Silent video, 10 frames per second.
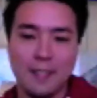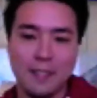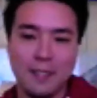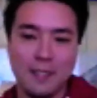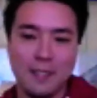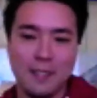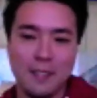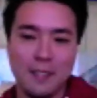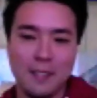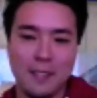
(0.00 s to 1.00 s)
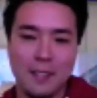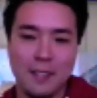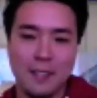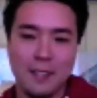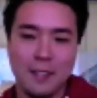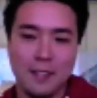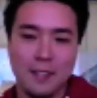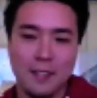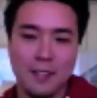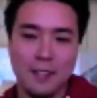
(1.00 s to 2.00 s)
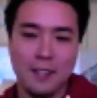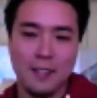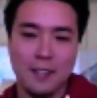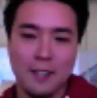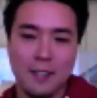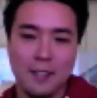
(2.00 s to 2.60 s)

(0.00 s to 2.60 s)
(silent)